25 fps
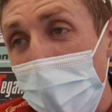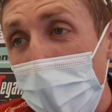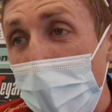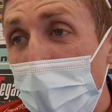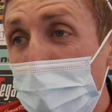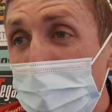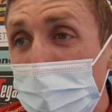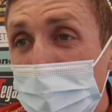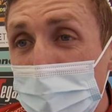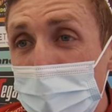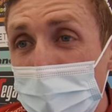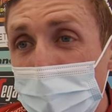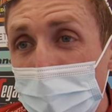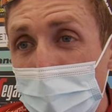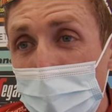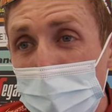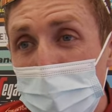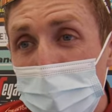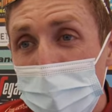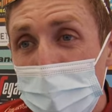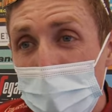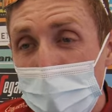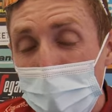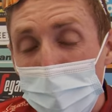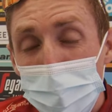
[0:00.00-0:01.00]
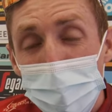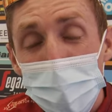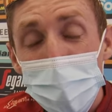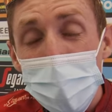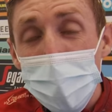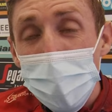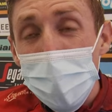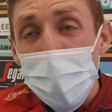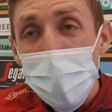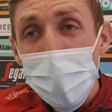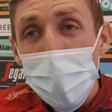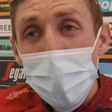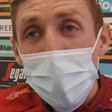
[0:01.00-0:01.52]
I'm just I'm just happy,
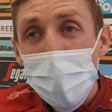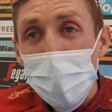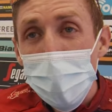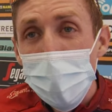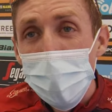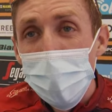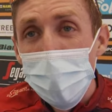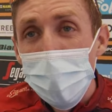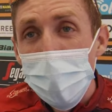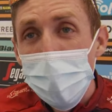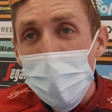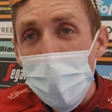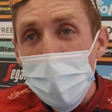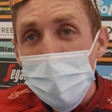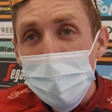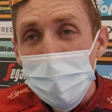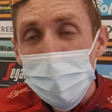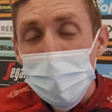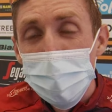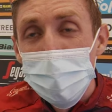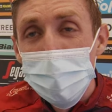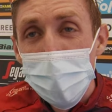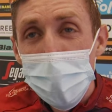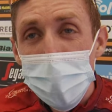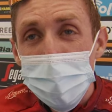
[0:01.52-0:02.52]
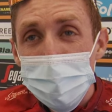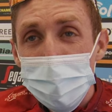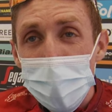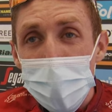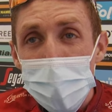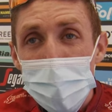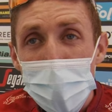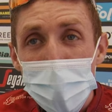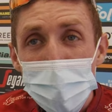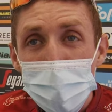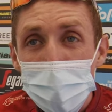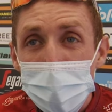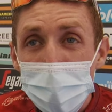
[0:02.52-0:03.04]
you know. We're, we have such a great
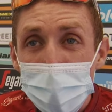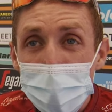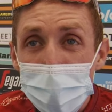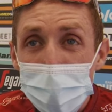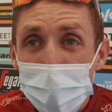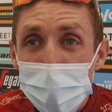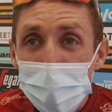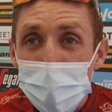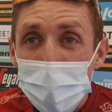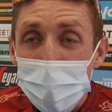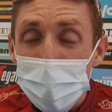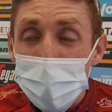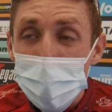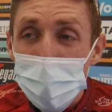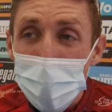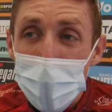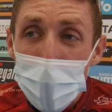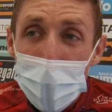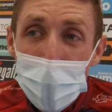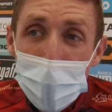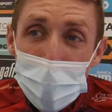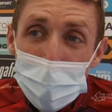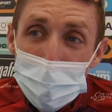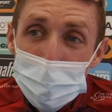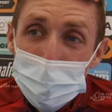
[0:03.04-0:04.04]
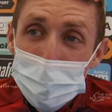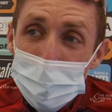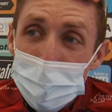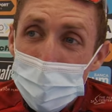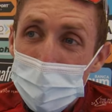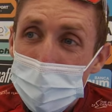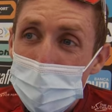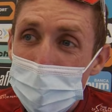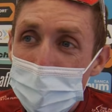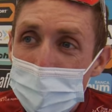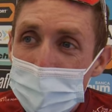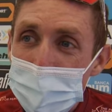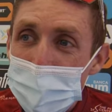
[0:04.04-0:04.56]
team atmosphere. We're relaxed
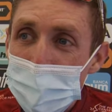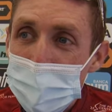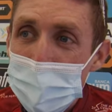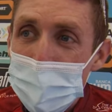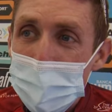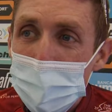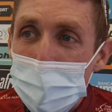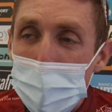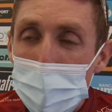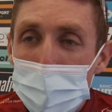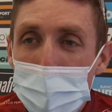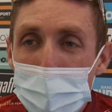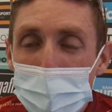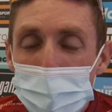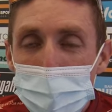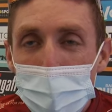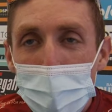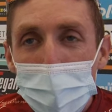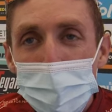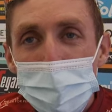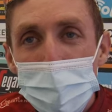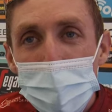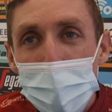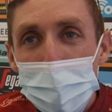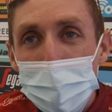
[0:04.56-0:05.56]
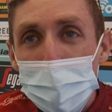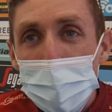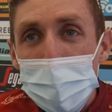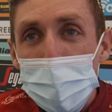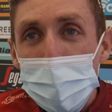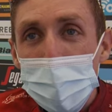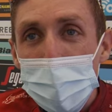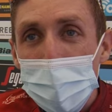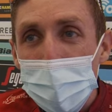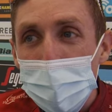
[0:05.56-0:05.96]
and we raced well together.